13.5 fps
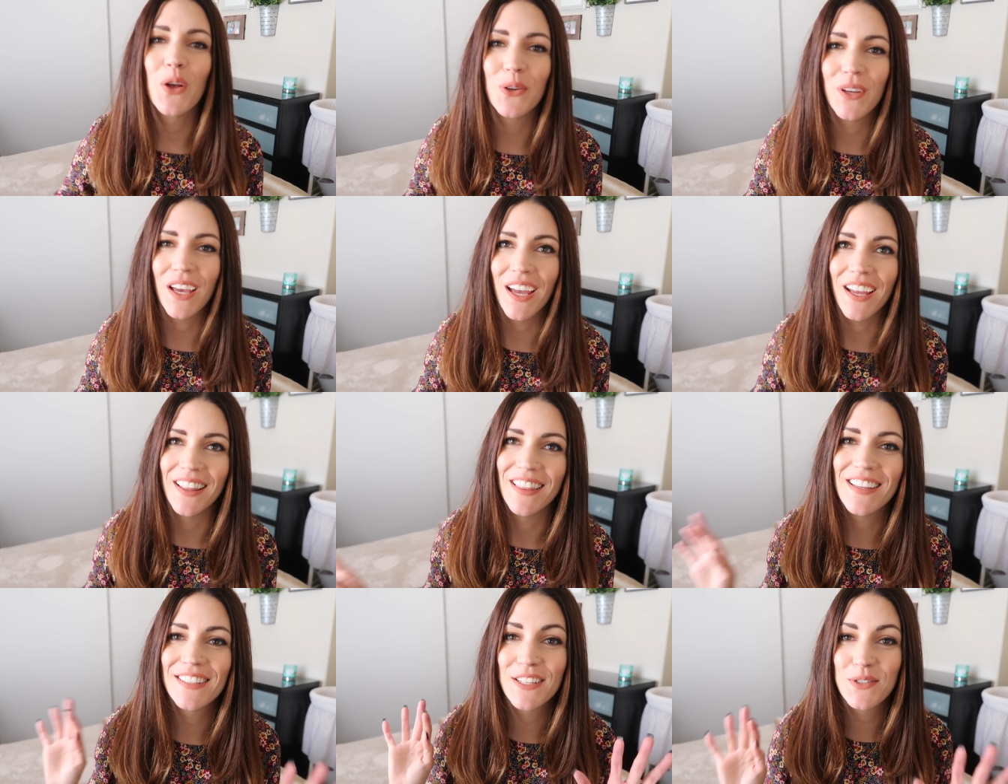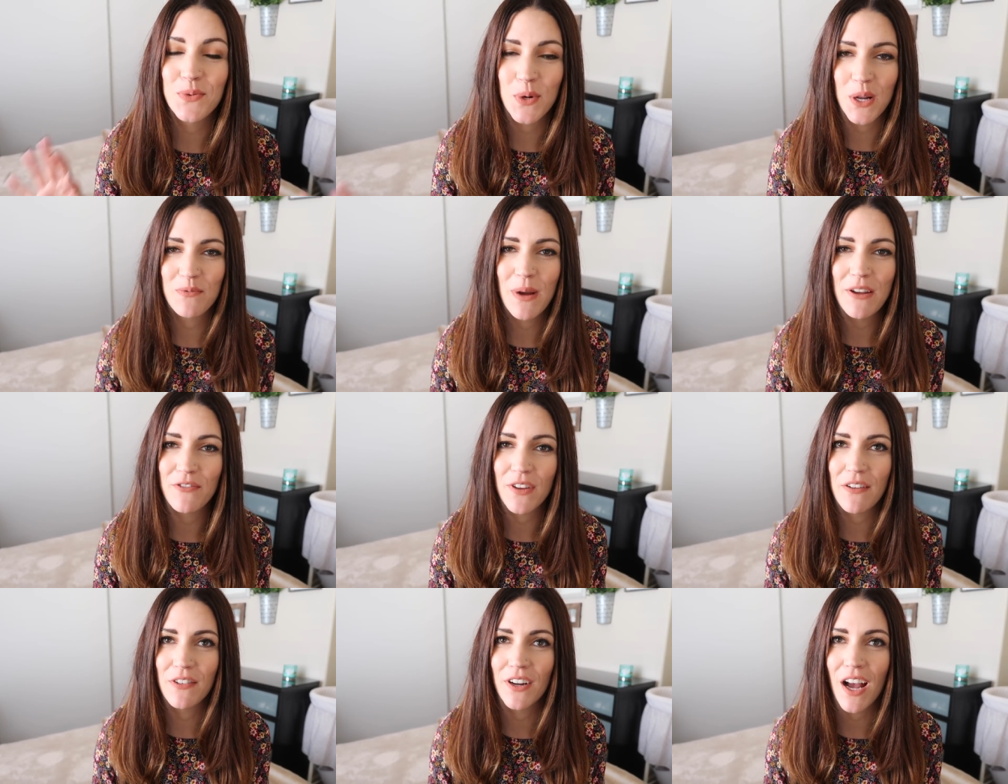Okay, this is one of my
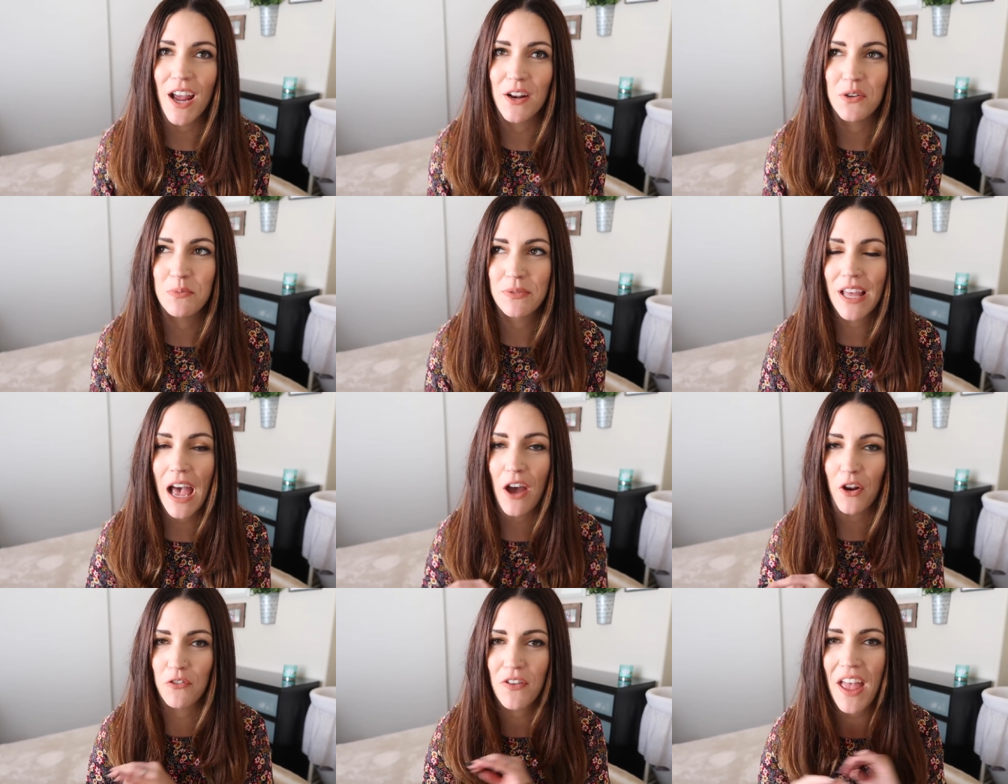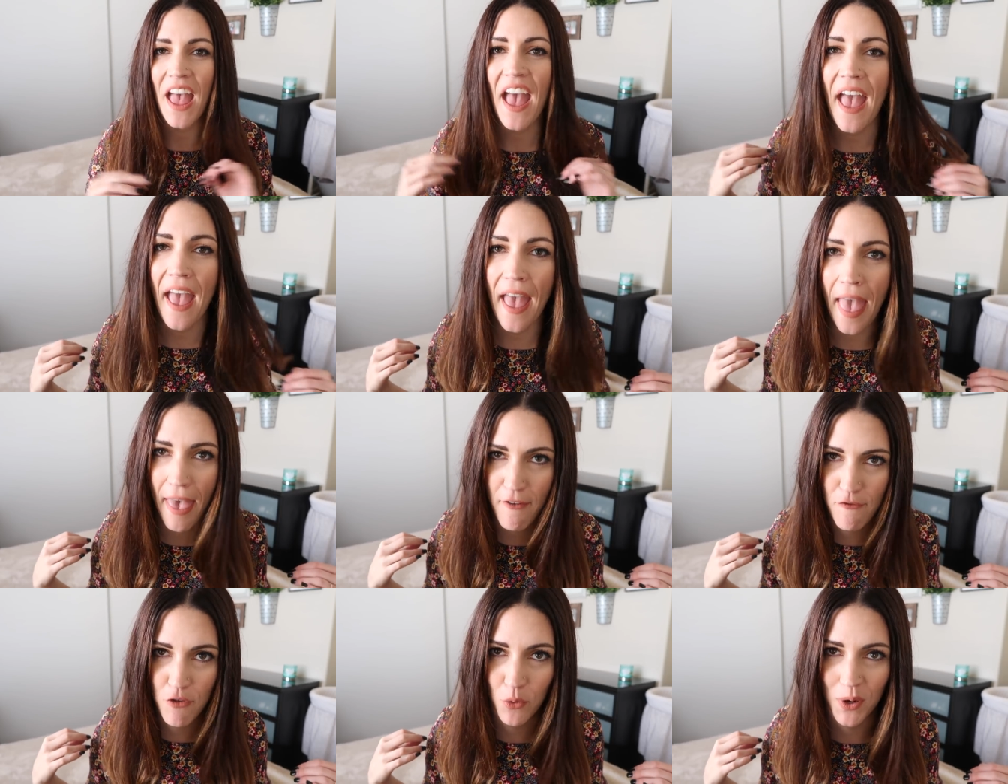favorite items out of
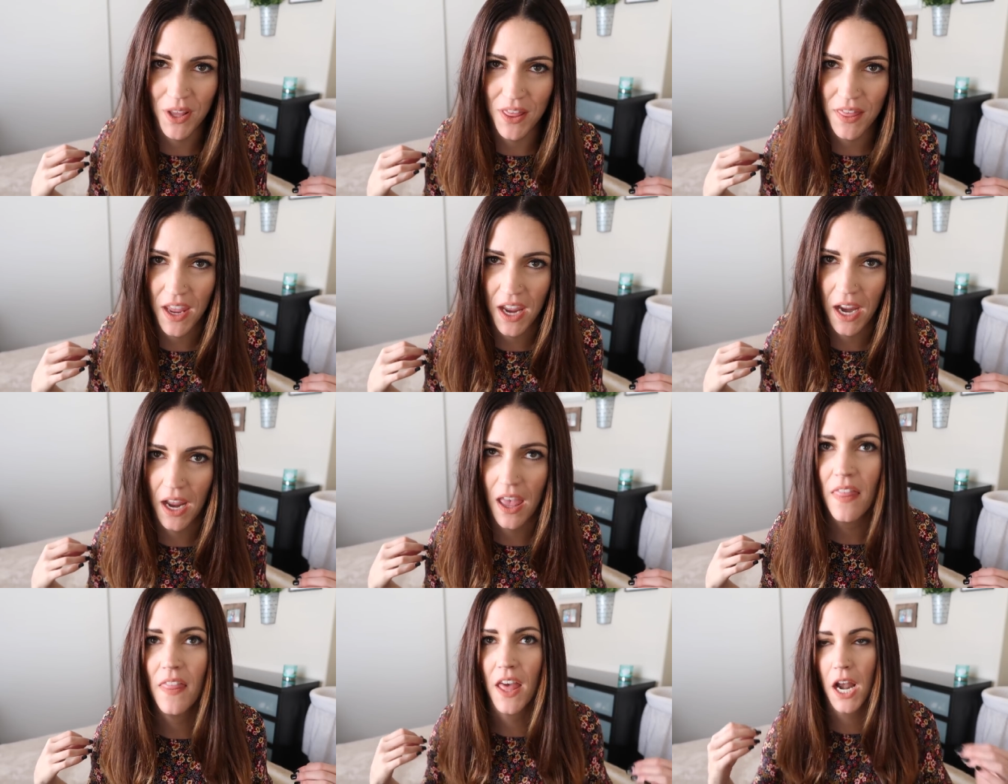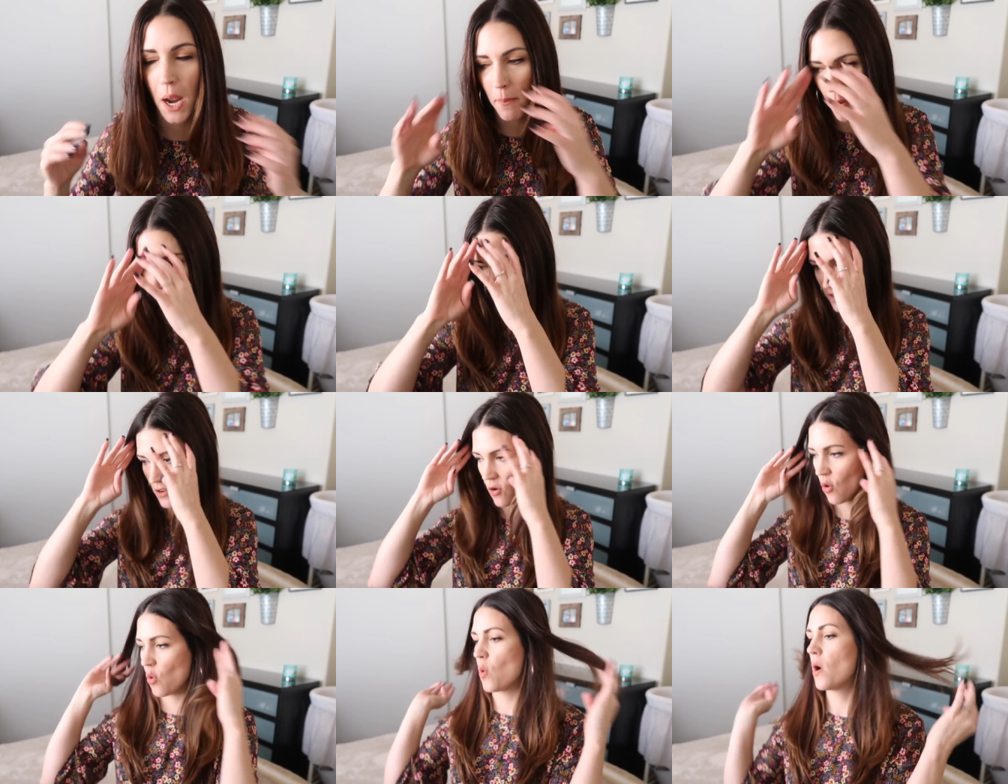everything that I bought.
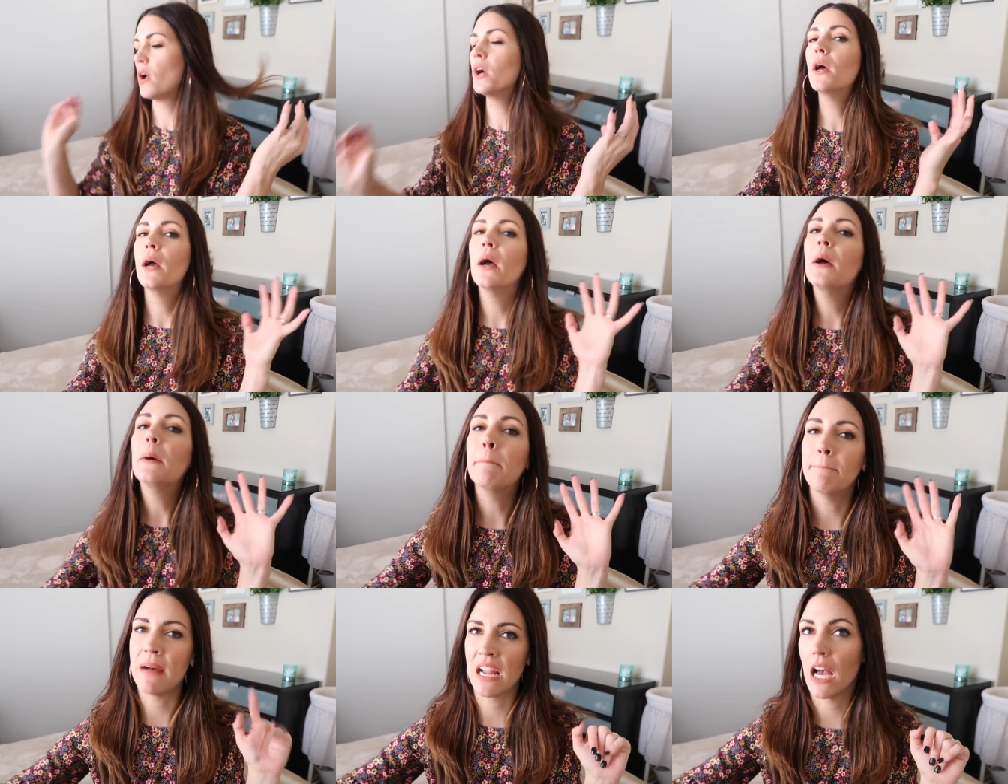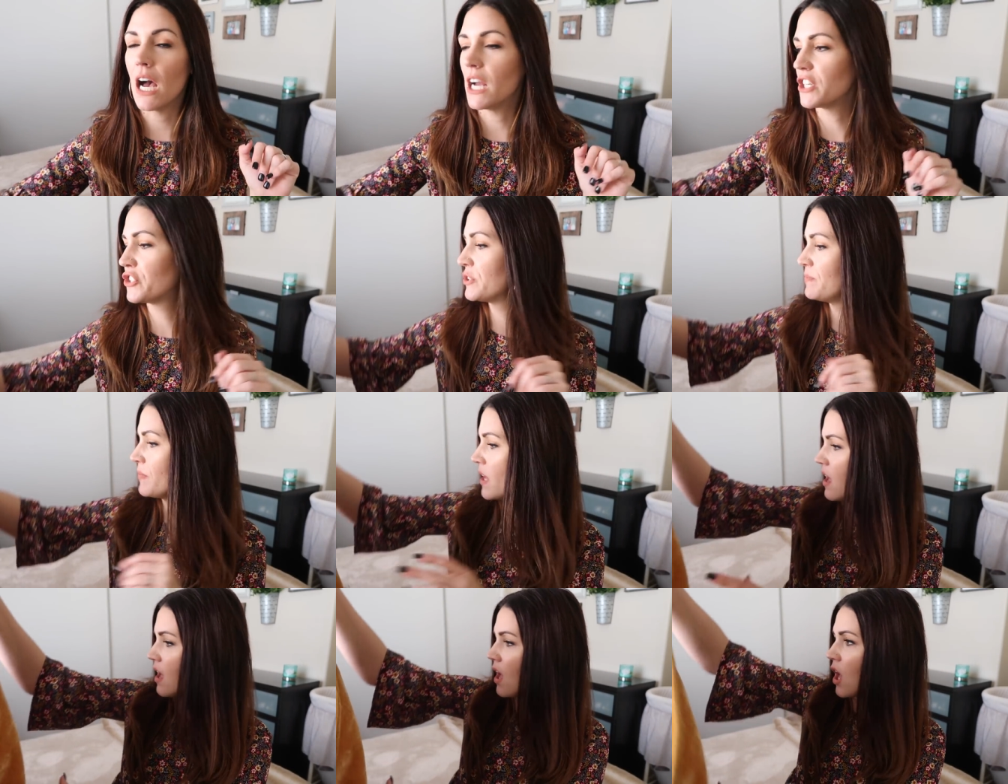Oh my gosh.
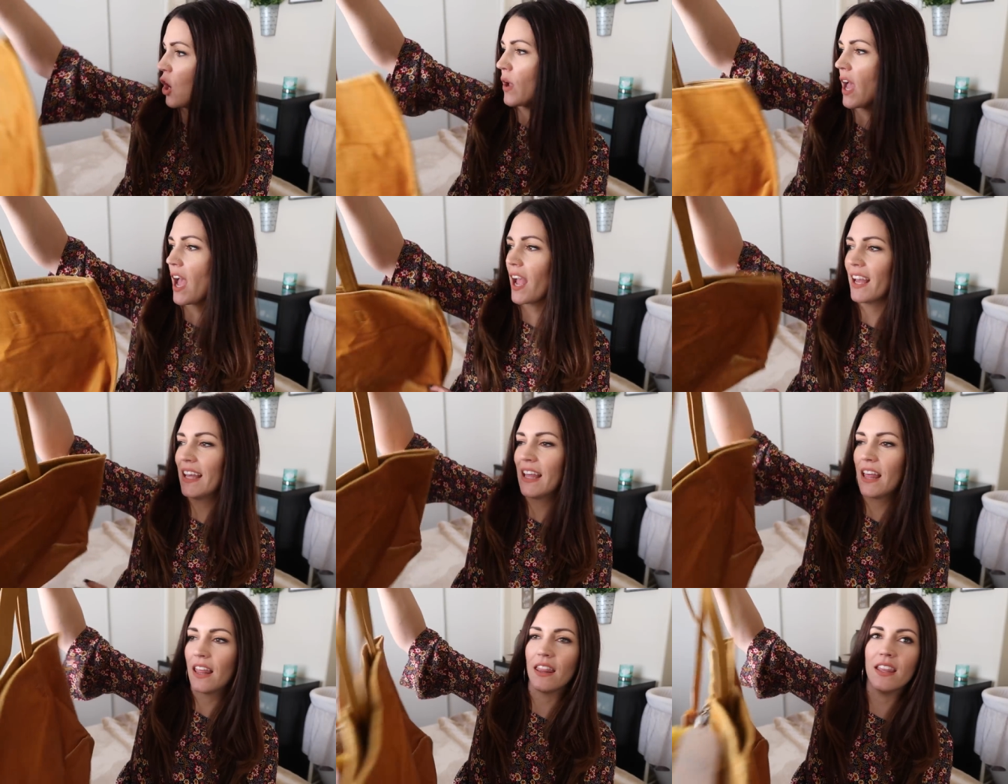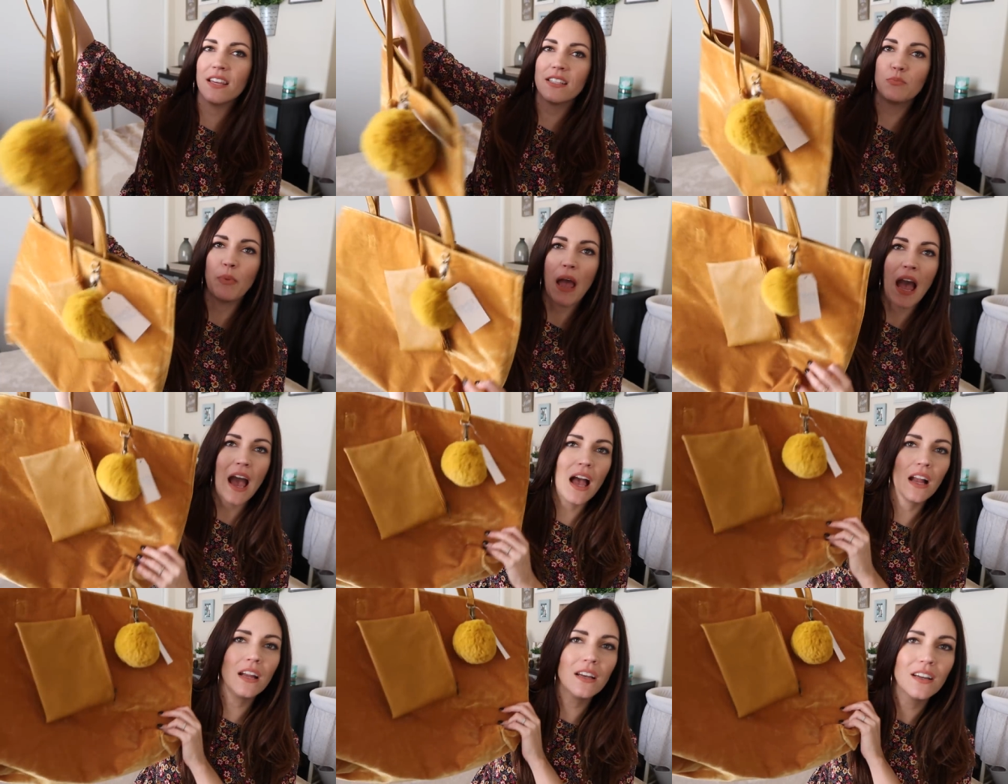Okay, this
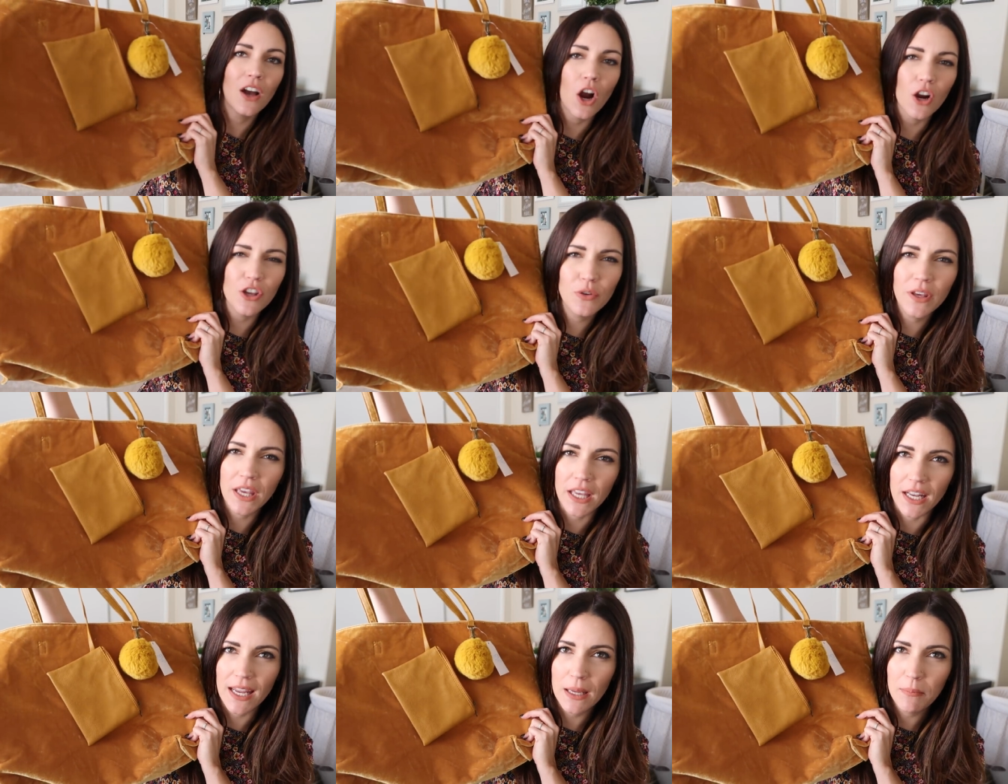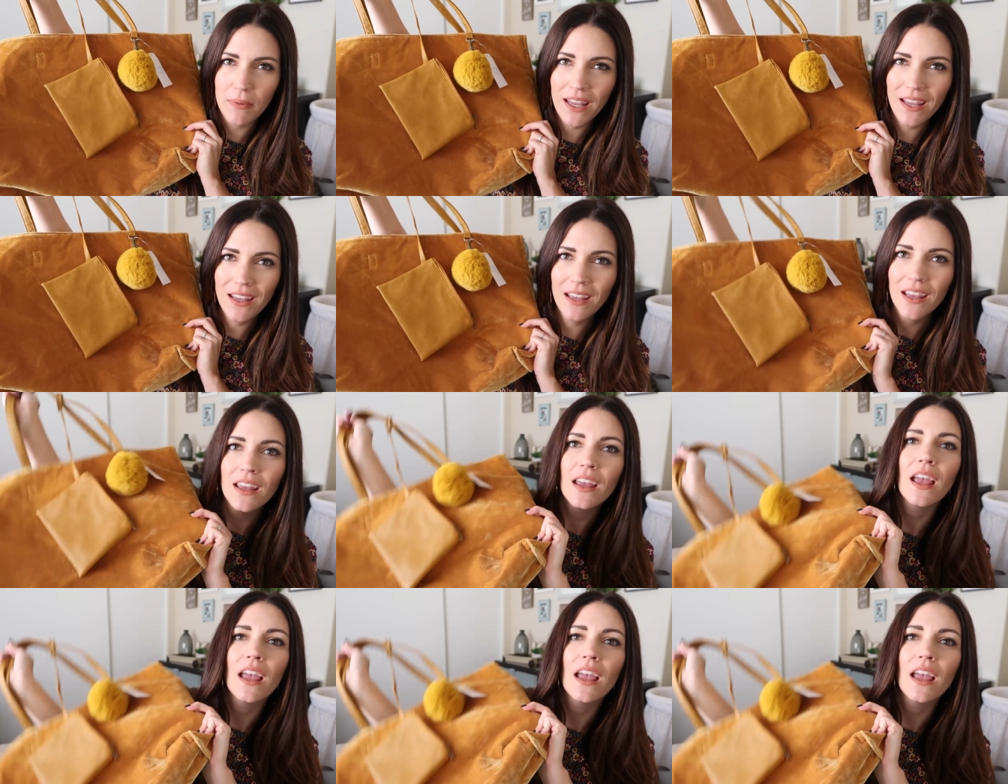bag, are you kidding me?